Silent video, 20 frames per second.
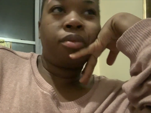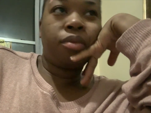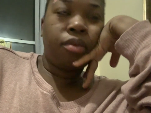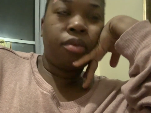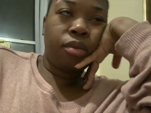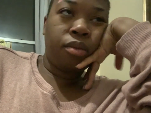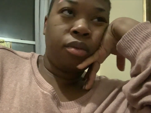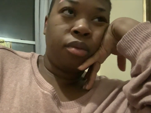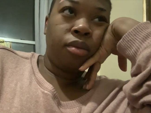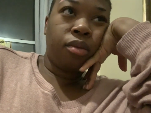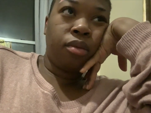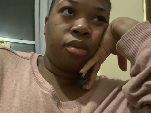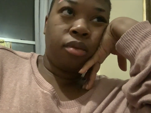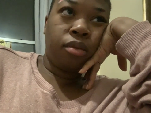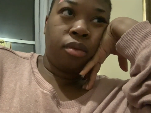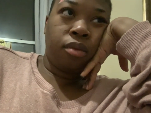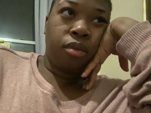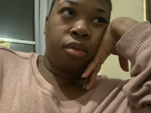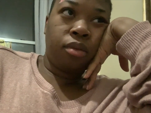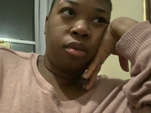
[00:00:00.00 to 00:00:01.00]

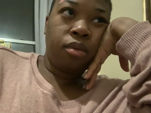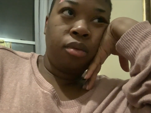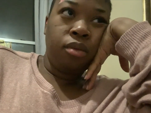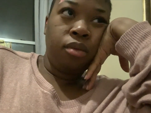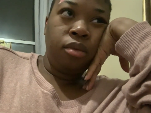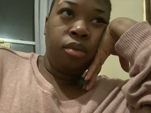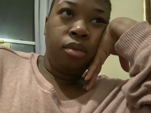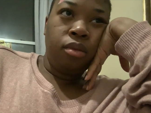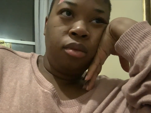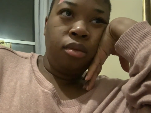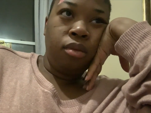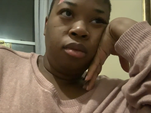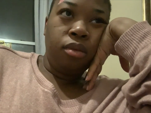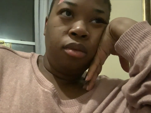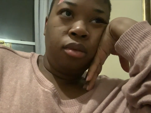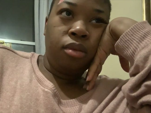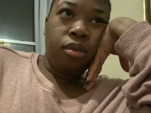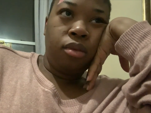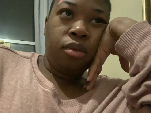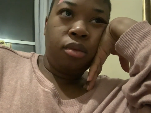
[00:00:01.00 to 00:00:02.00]

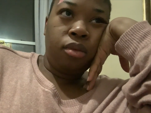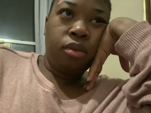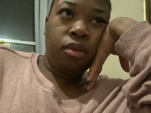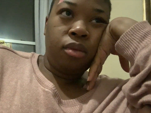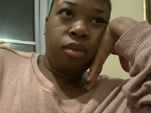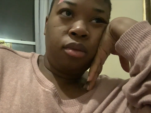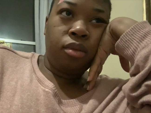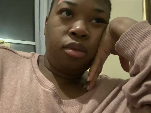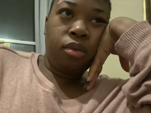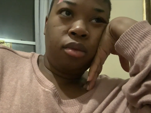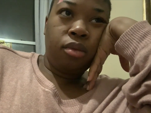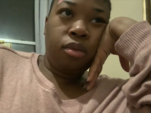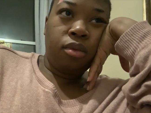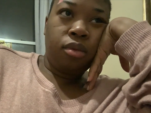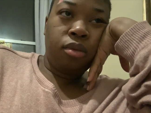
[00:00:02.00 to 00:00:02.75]
(no one is talking)